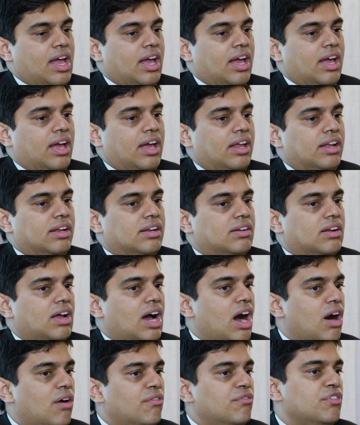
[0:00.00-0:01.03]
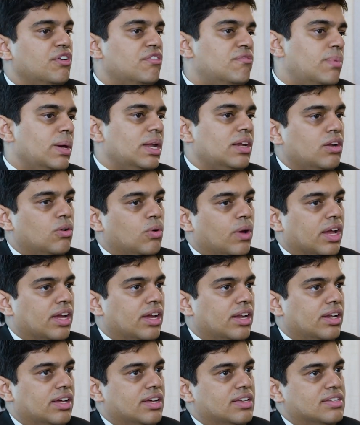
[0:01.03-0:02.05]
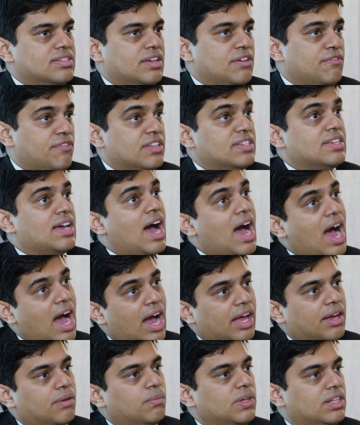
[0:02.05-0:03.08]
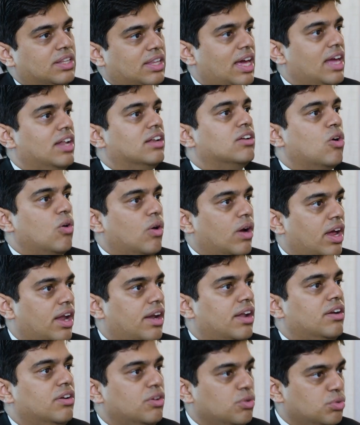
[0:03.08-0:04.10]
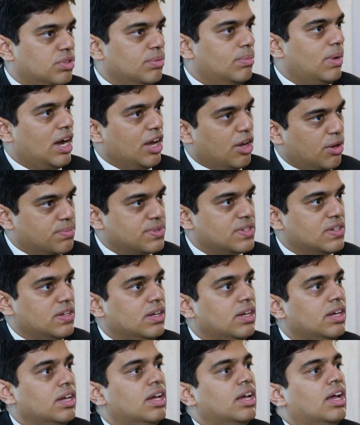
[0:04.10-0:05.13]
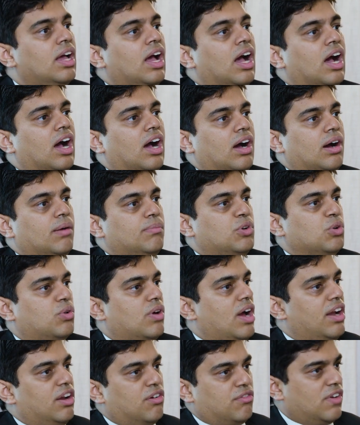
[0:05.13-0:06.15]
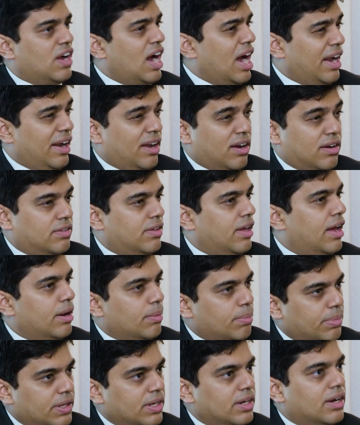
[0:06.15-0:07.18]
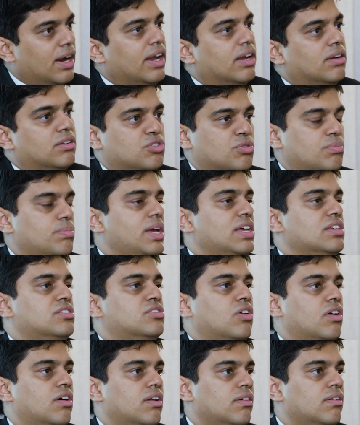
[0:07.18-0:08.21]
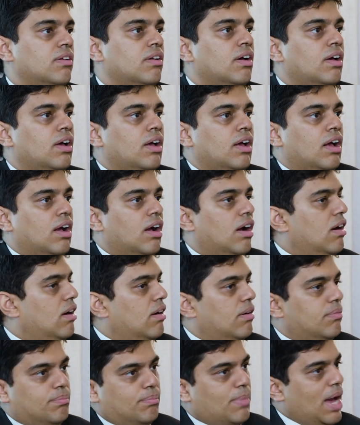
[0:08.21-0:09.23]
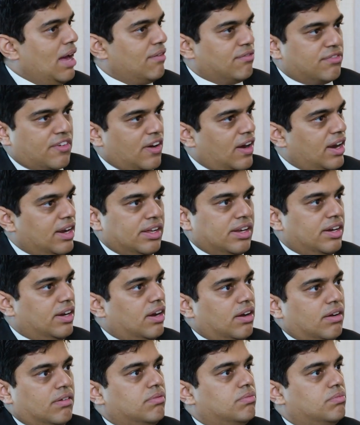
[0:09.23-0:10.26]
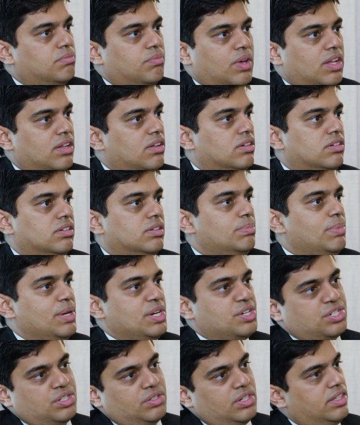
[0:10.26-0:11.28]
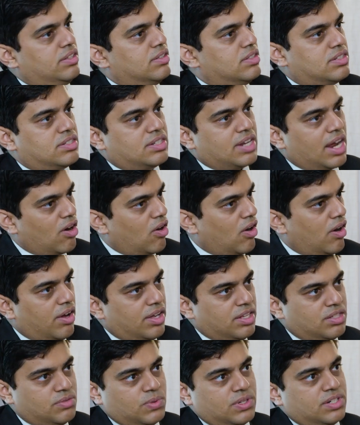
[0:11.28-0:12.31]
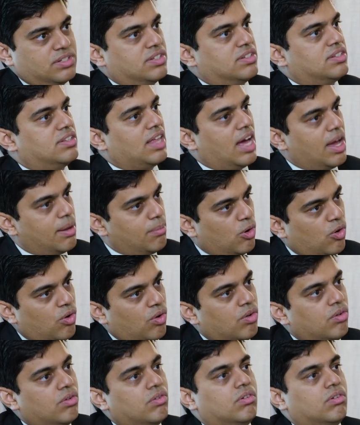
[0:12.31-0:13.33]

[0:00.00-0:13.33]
And how we've been doing it is, if it's high, we then go ahead and do the biopsy to kind of guide our therapy, right? So based on Banff criteria, whether the patient needs steroids versus thymo,